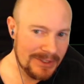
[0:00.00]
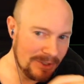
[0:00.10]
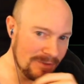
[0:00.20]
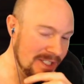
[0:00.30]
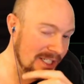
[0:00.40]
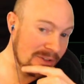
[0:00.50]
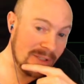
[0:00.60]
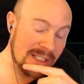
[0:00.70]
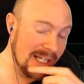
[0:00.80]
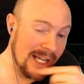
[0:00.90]
You've seen it
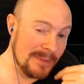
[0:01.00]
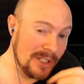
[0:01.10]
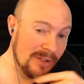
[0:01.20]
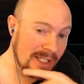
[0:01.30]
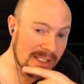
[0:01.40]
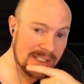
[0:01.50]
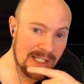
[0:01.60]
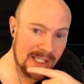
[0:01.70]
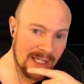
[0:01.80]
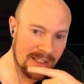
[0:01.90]
three times. You don't get to see
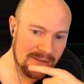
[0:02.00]
it again.